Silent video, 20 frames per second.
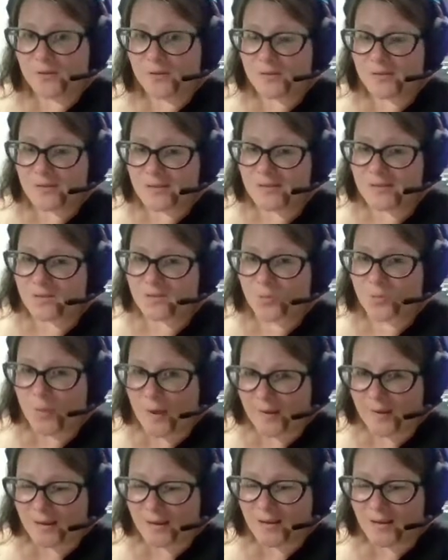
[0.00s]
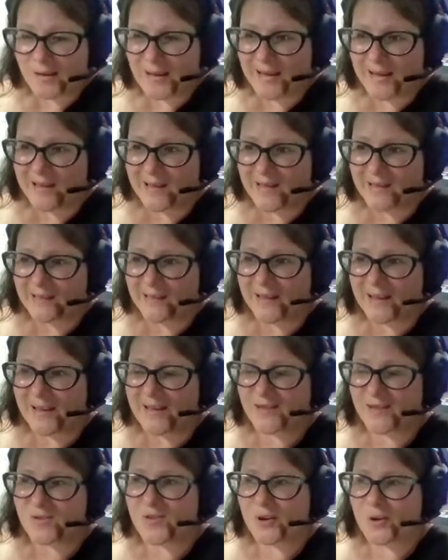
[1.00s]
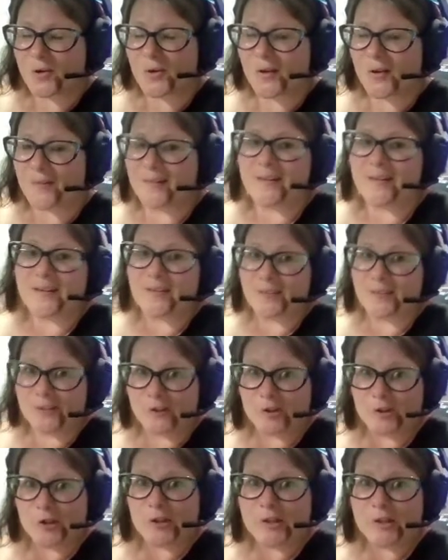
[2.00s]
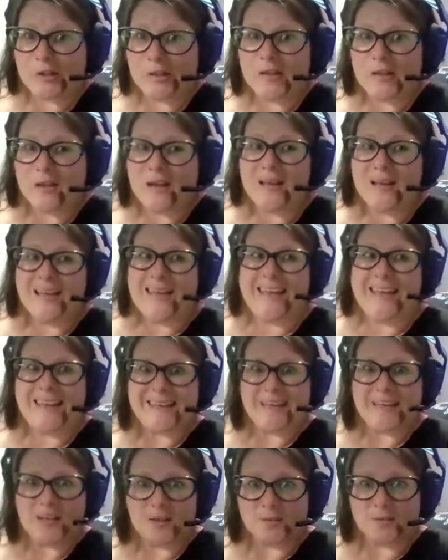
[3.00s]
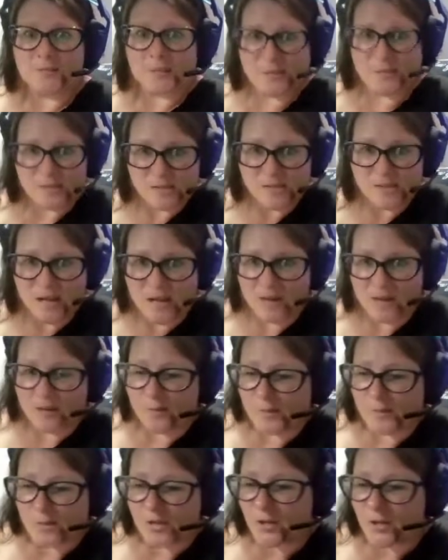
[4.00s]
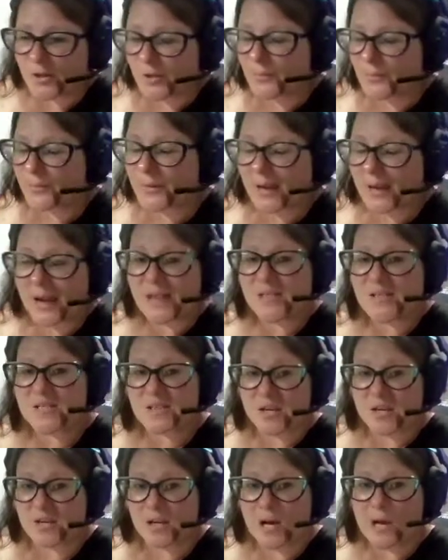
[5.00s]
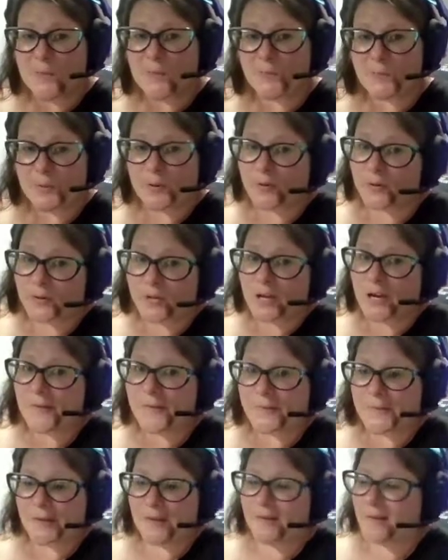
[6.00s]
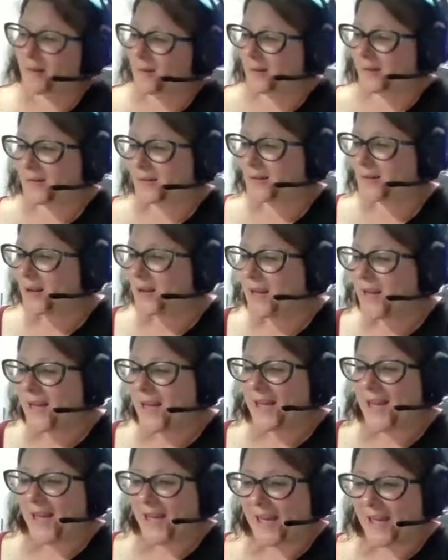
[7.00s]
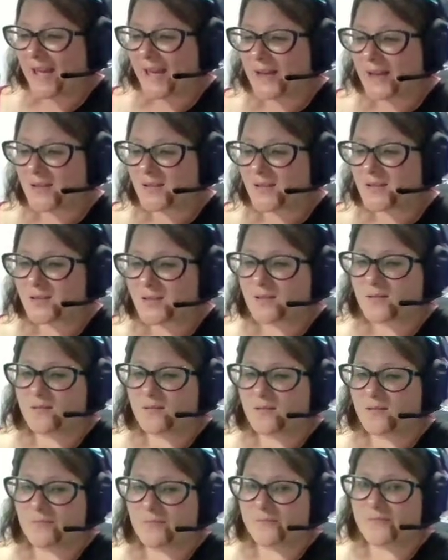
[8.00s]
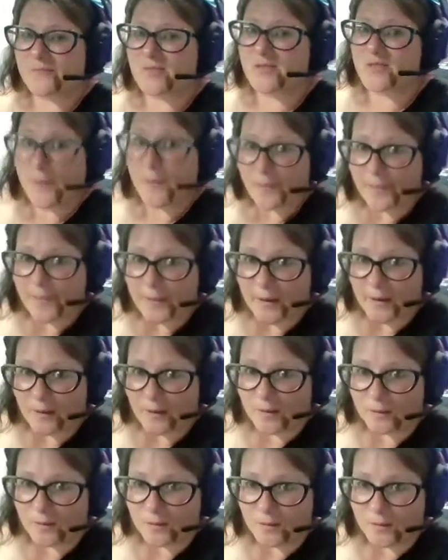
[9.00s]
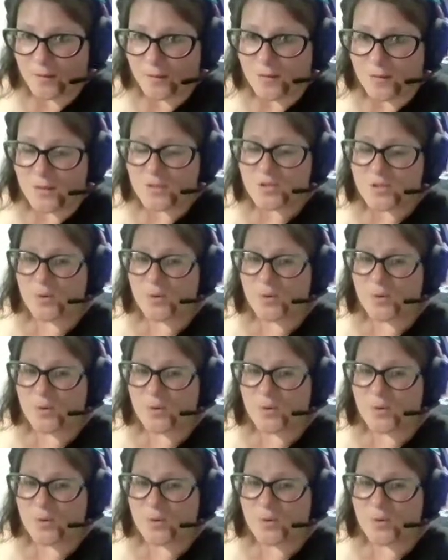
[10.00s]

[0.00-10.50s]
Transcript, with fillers: because it's a wedding. And like, so I like literally, it killed me inside, let me tell you. But I suck it up, buttercup, and ate something. So